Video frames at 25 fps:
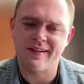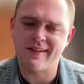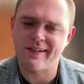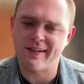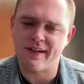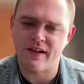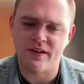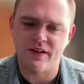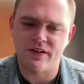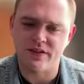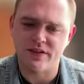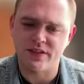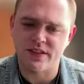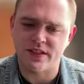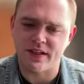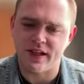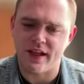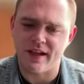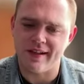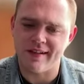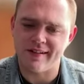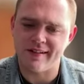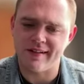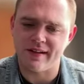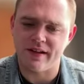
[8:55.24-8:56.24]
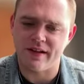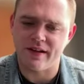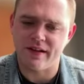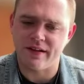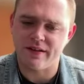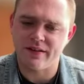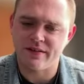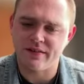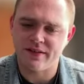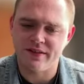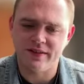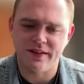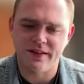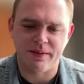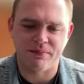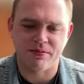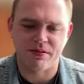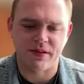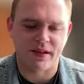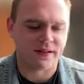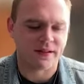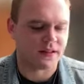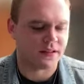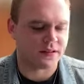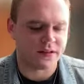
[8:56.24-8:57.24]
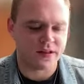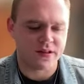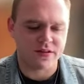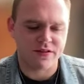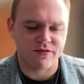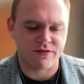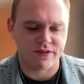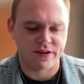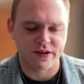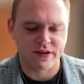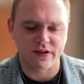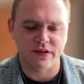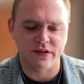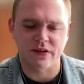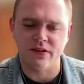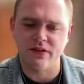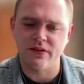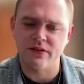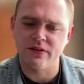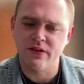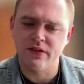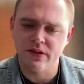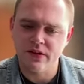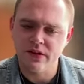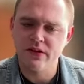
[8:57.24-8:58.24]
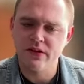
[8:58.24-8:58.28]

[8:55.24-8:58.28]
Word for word: East? shows in asia they yeah, played that, israel